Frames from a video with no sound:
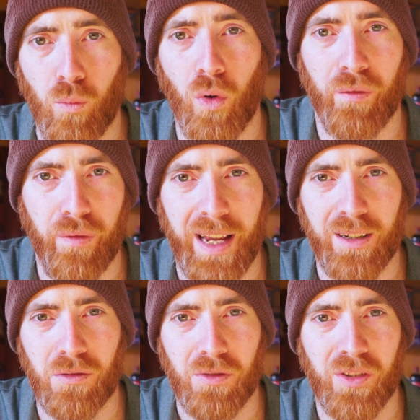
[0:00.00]
one
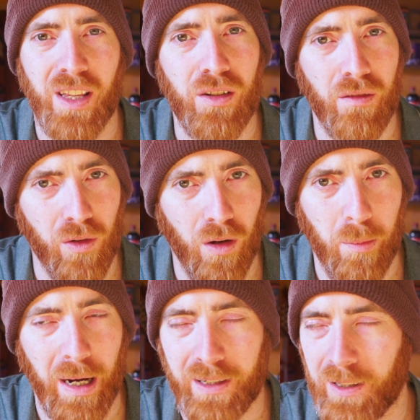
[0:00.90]
fails, then you've got a
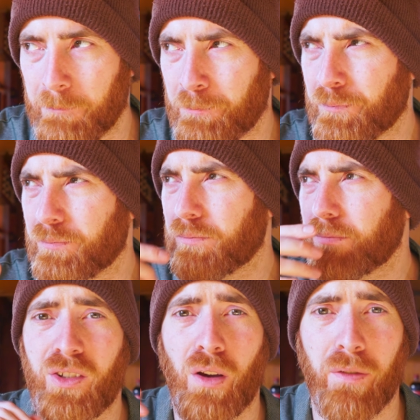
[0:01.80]
backup.
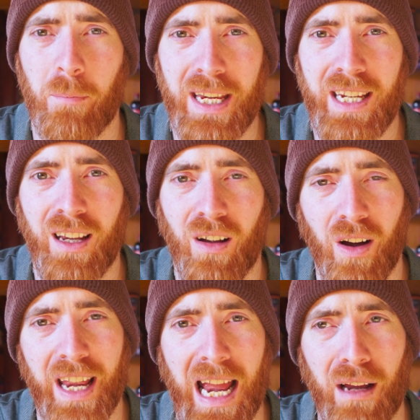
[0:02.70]
So for me,
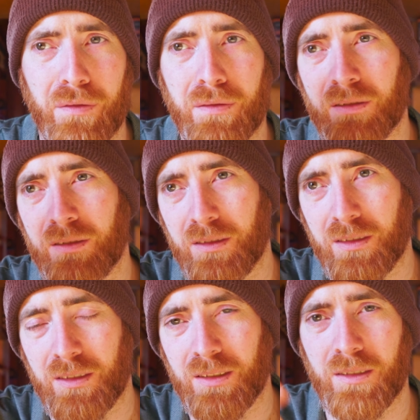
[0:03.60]
I have
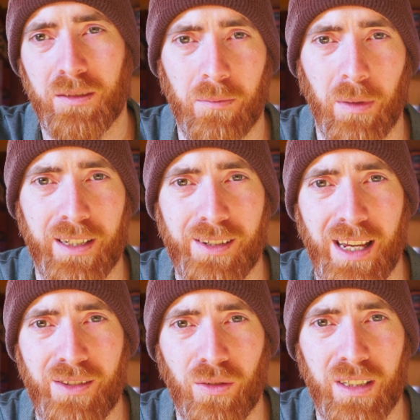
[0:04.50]
my
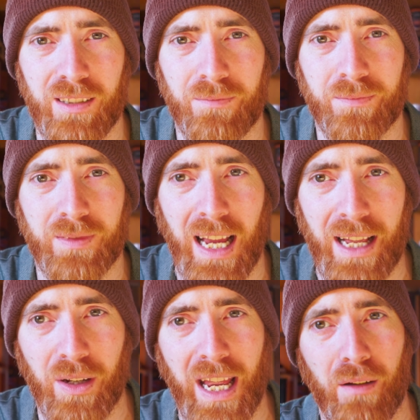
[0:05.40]
cassette toilet,
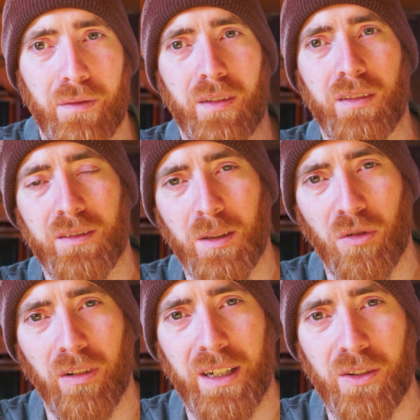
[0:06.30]
and I have the
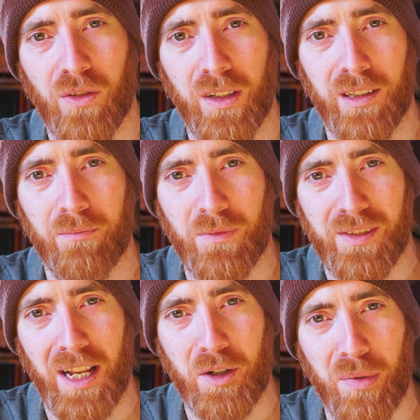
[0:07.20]
marina toilet
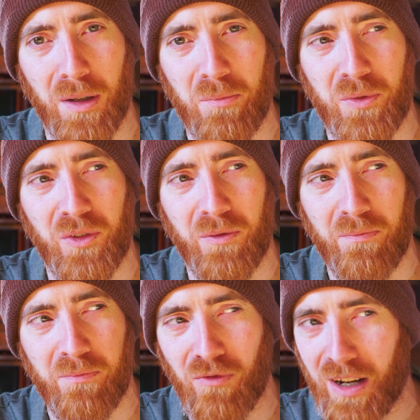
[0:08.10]
/ pubs,
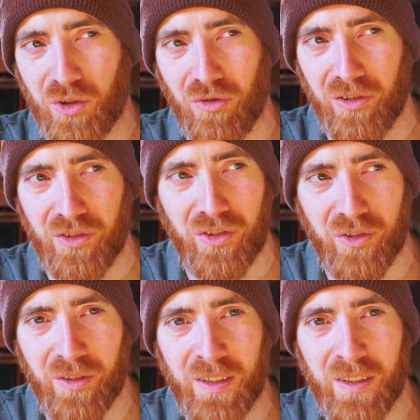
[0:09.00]
restaurants,